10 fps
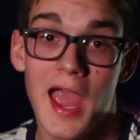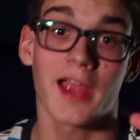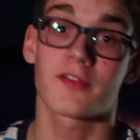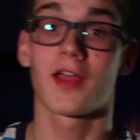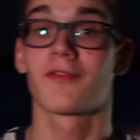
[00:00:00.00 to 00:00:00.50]

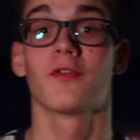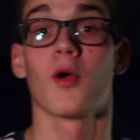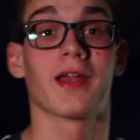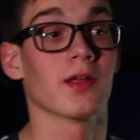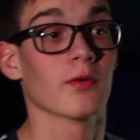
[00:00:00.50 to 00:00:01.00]
Actually, I have no
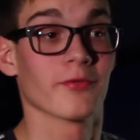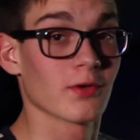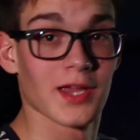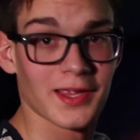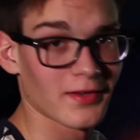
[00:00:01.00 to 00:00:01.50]
idea what
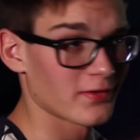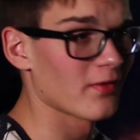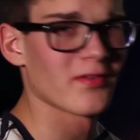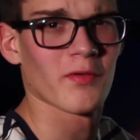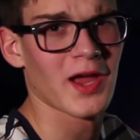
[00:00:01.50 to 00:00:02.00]
fruitcake is, and I've never